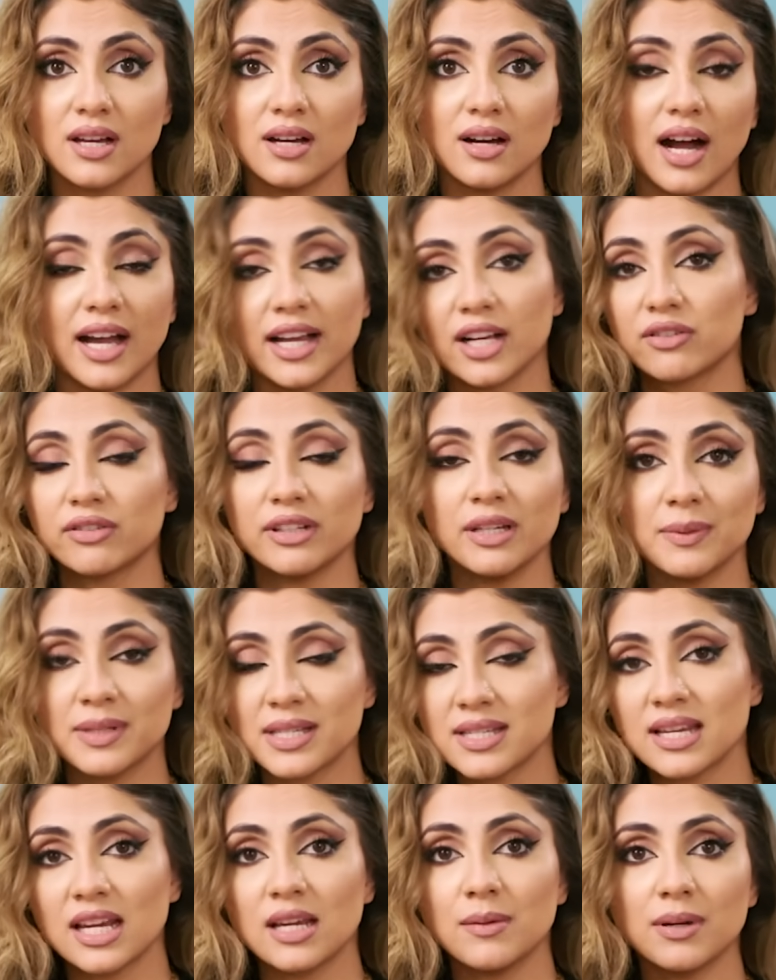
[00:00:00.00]
I agree with the
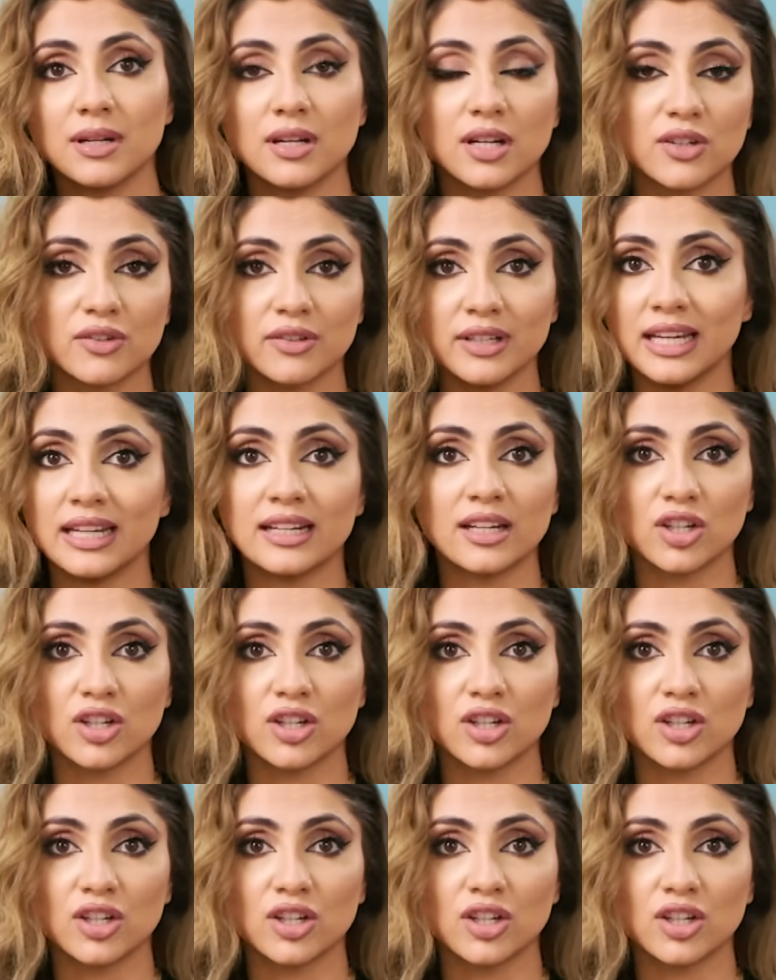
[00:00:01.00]
statement, agree and